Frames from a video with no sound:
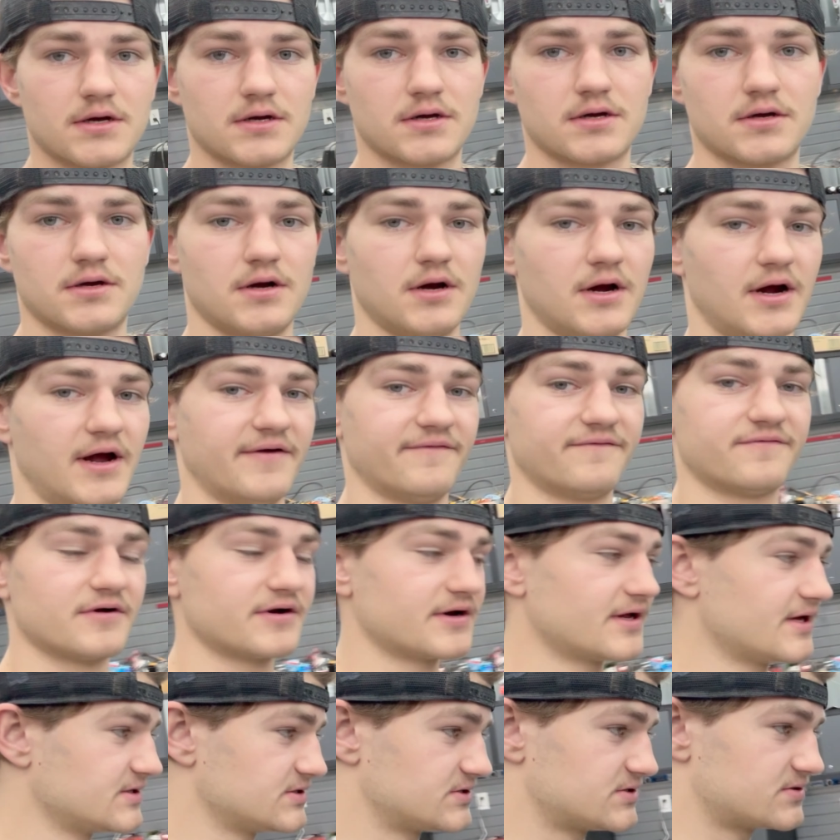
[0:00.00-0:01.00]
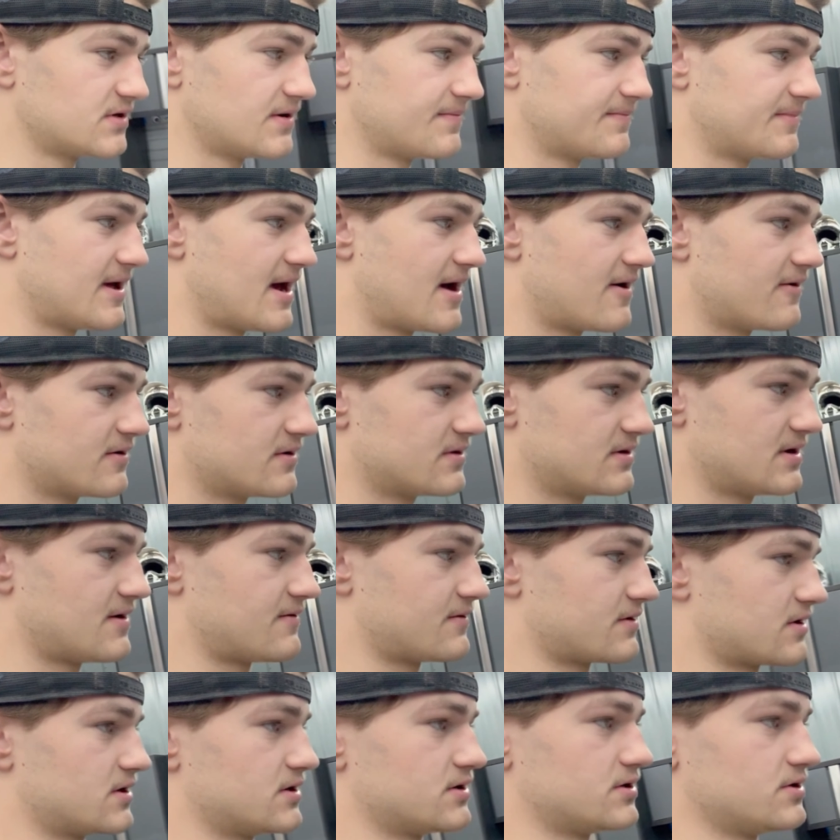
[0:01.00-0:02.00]
Alright, front end stripped down. Now we're
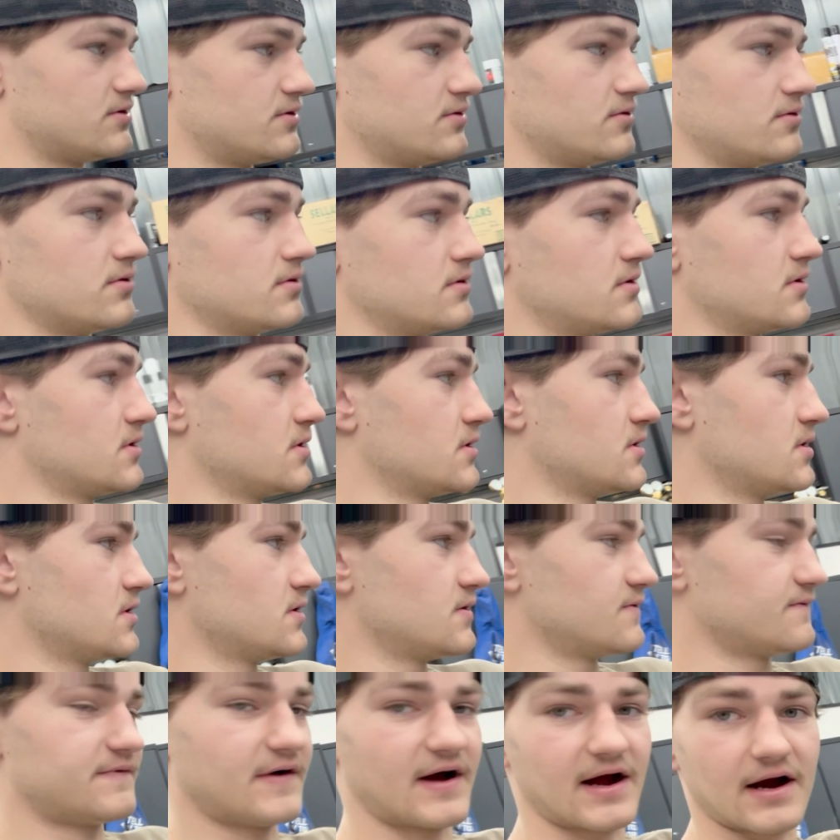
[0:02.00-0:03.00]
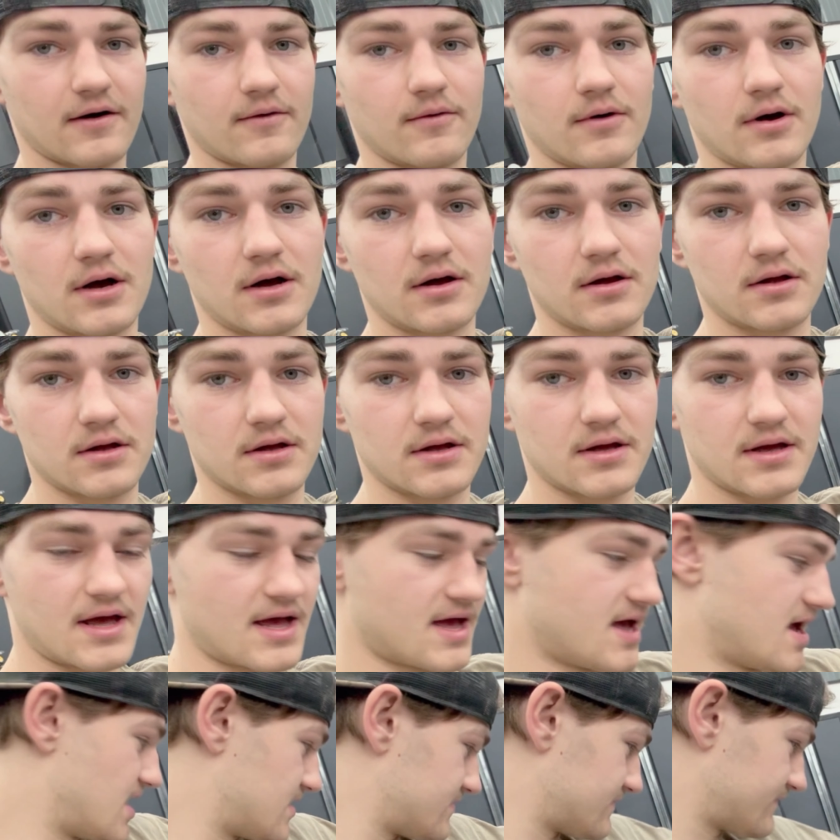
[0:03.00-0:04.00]
gonna do firewall
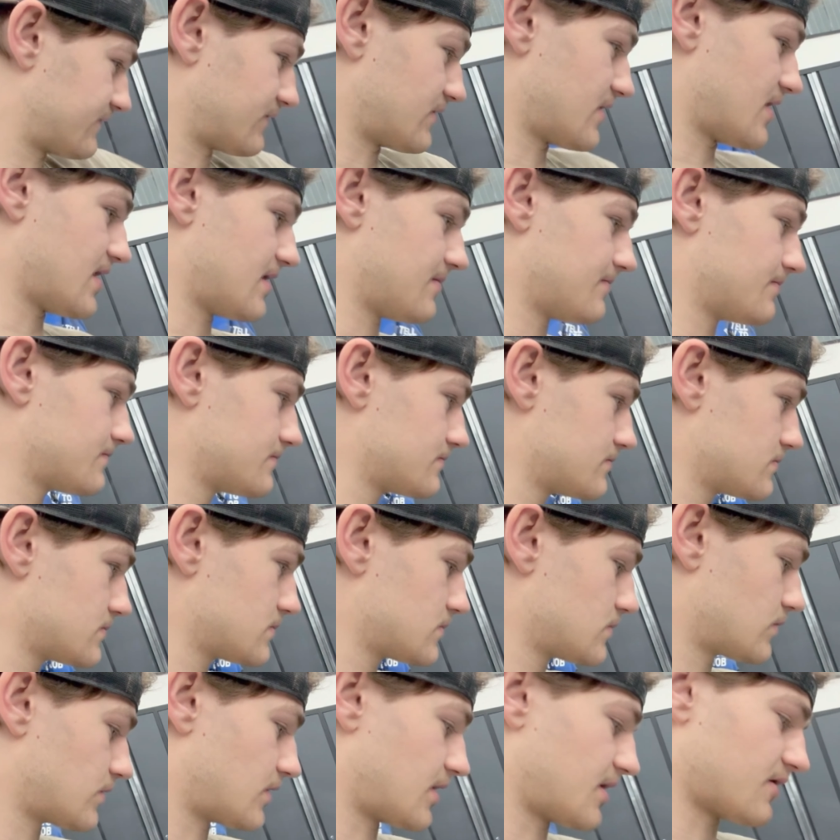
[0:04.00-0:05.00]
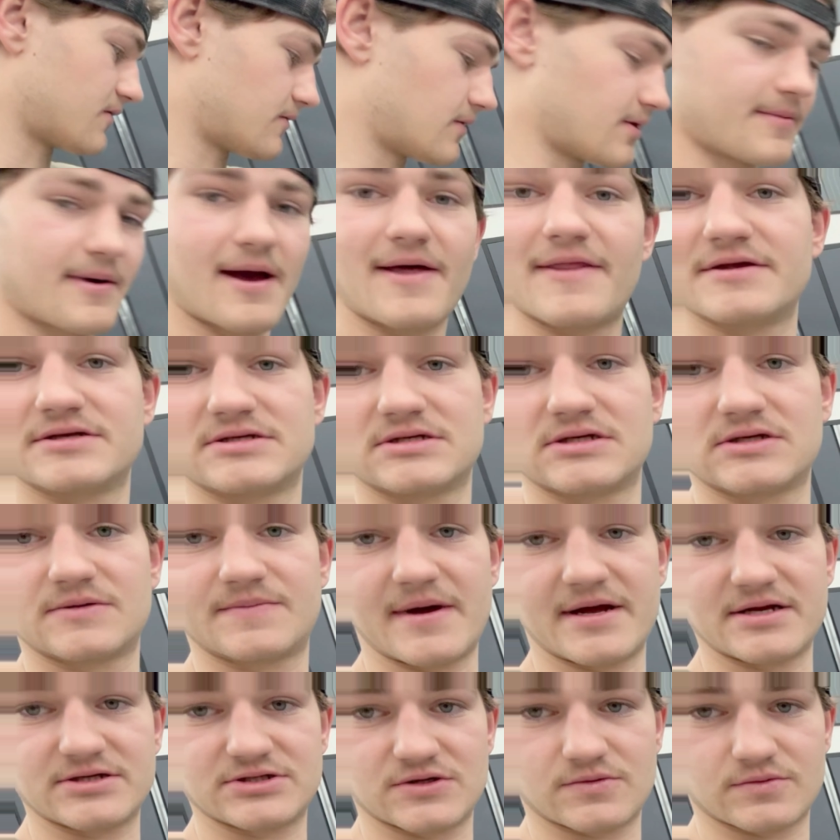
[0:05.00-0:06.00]
and frame. We're not gonna worry about the
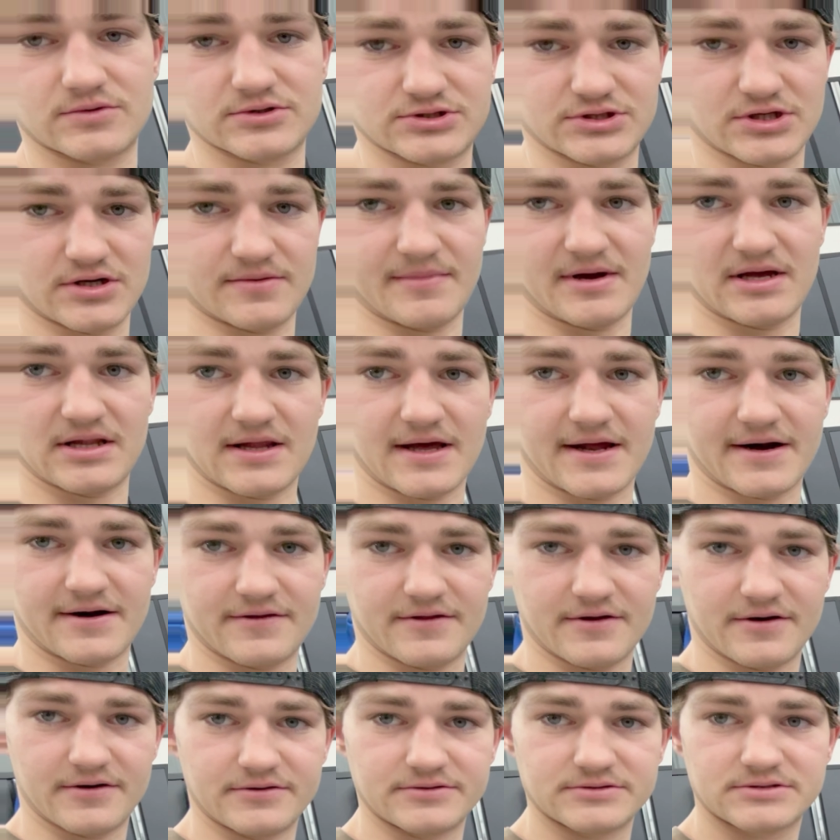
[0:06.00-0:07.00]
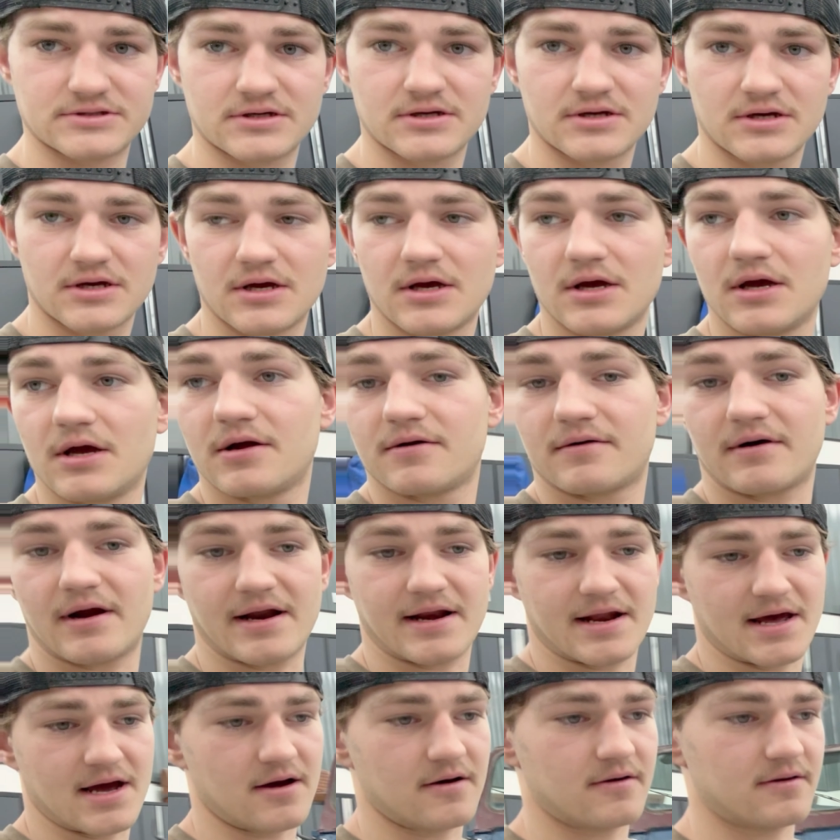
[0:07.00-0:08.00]
suspension, we're just gonna bed liner those right
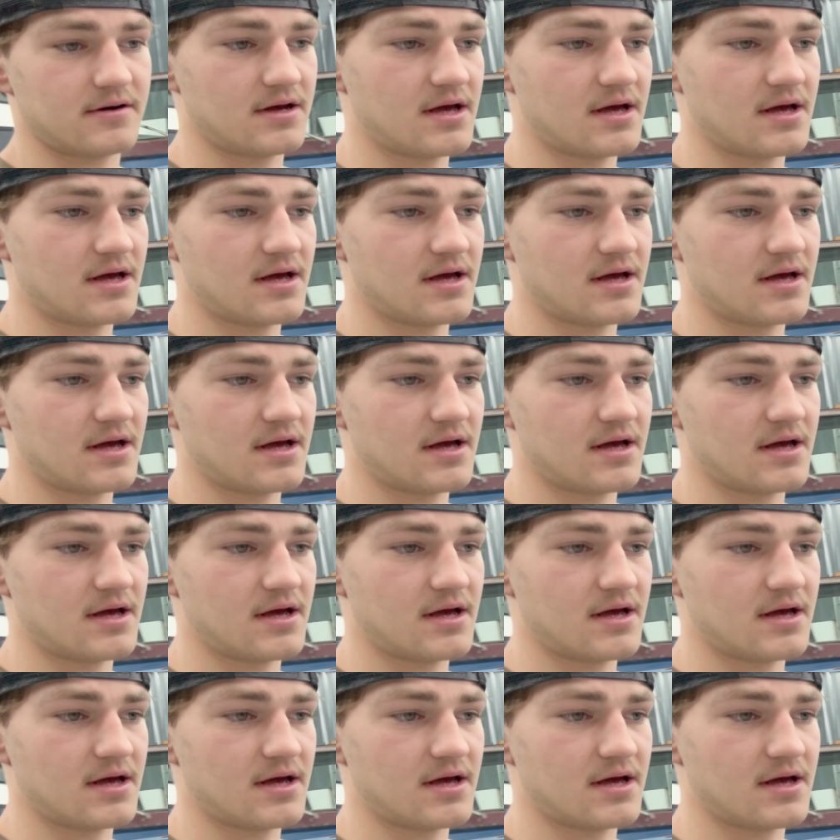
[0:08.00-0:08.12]
now.